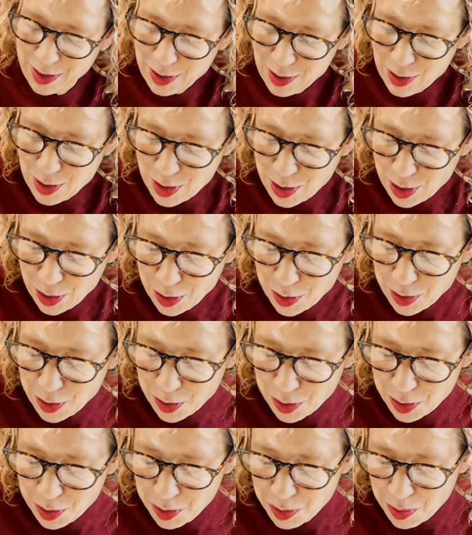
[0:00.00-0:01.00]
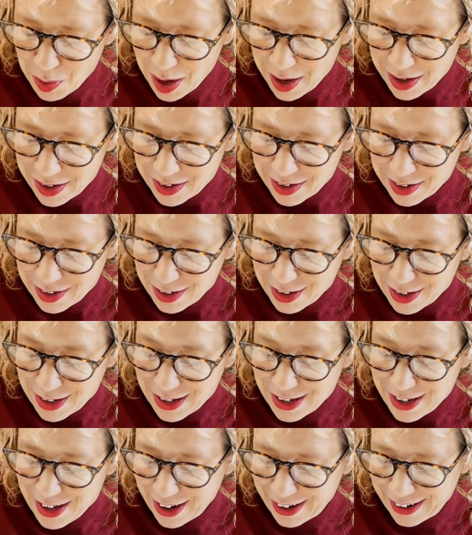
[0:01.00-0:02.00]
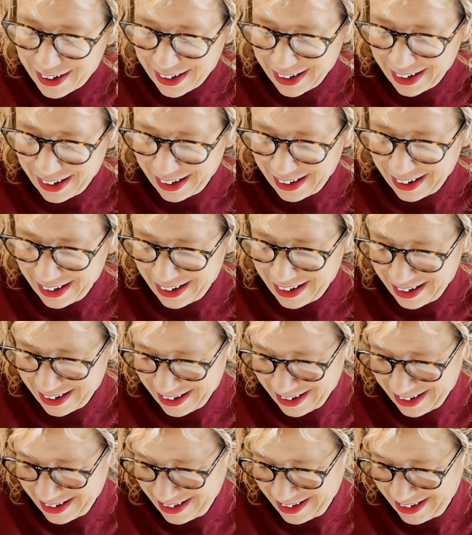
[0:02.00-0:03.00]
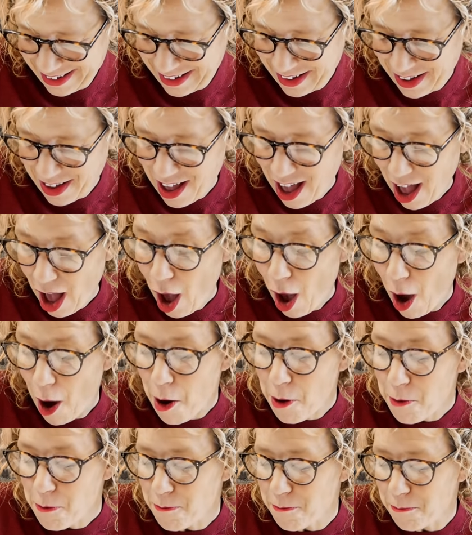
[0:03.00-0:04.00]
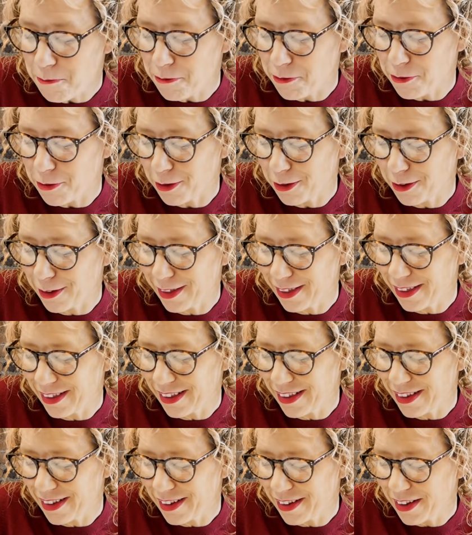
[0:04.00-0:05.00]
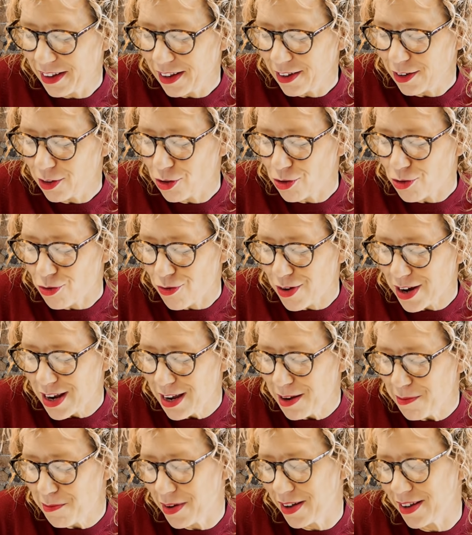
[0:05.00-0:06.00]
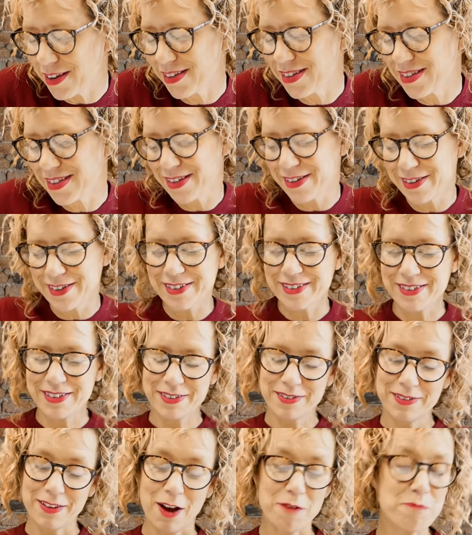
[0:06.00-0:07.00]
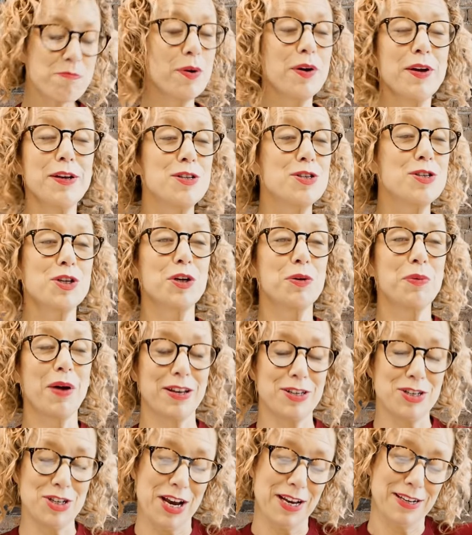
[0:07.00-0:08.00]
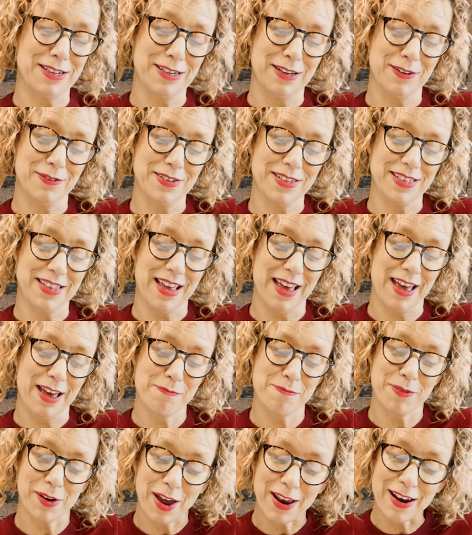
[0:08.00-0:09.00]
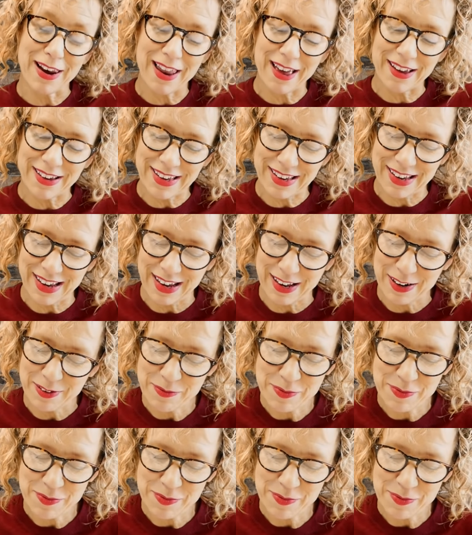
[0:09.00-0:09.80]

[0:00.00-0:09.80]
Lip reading: Too young, hopeful dreamers. I've put in two adjectives there, but I like it.